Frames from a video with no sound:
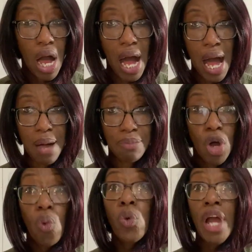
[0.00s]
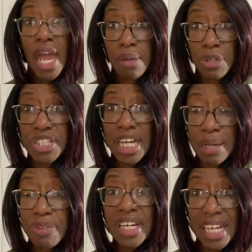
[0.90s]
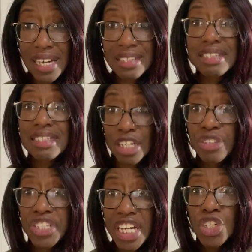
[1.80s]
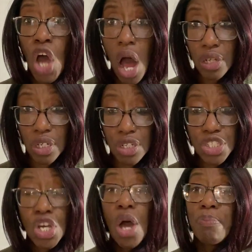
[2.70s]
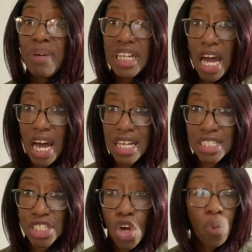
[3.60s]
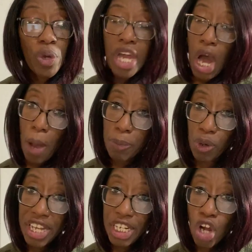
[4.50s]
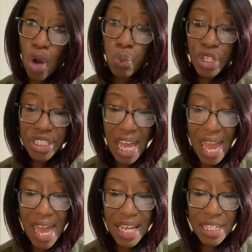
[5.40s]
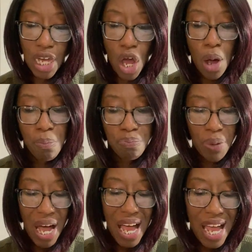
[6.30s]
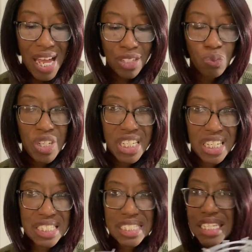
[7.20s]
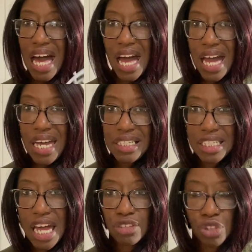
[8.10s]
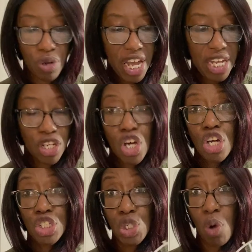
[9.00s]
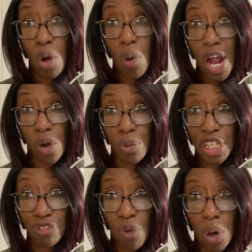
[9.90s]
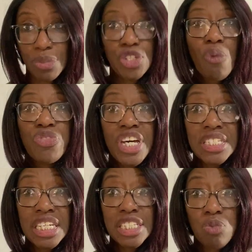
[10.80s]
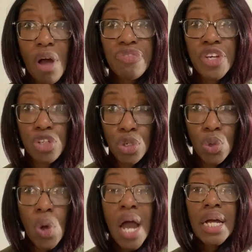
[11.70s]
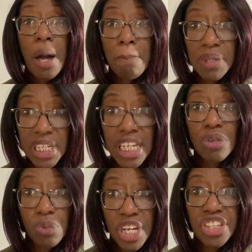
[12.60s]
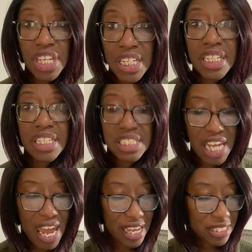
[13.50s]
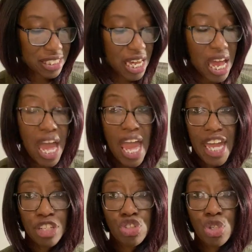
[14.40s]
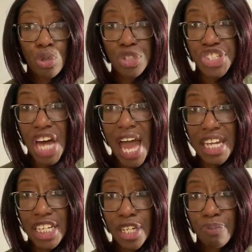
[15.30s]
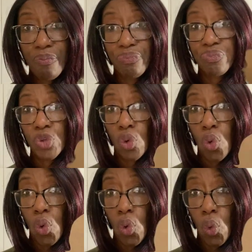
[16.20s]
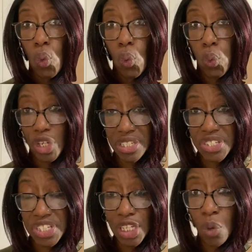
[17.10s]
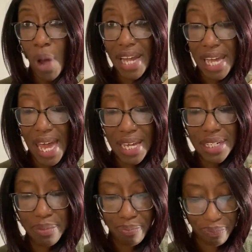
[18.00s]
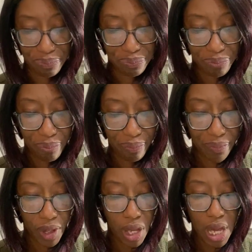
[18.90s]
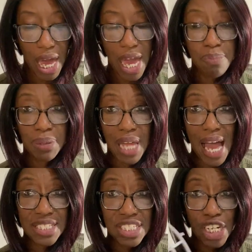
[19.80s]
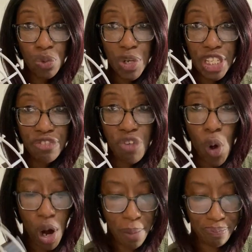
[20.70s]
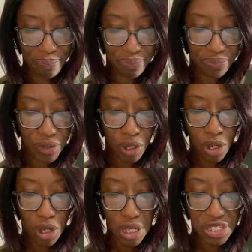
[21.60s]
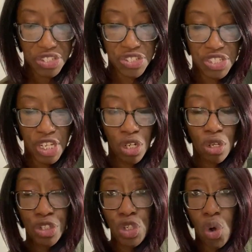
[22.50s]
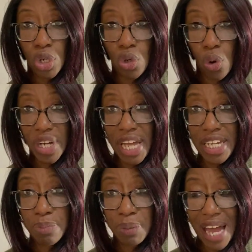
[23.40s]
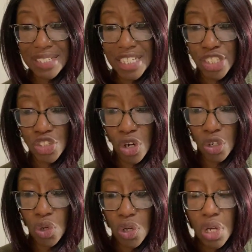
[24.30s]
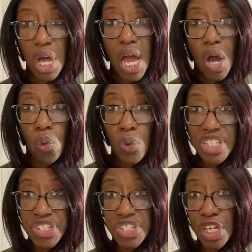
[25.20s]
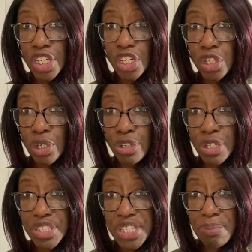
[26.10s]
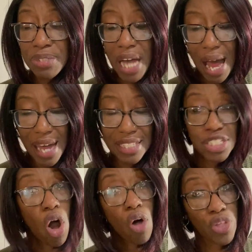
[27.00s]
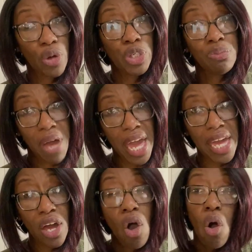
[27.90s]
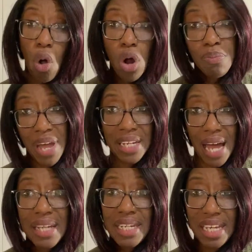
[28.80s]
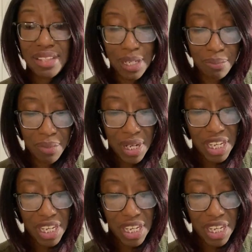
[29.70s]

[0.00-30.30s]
Um, we're able to keep the kit still $10 because we upgraded our wooden head, but we did a slight downgrade to our wire wreath form. So this is what the new complete wreath kit contains. A two-sided wooden silhouette head, a plastic wreath form, still your corrugated plastic circle. We still include your zip ties, although you may or may not need them,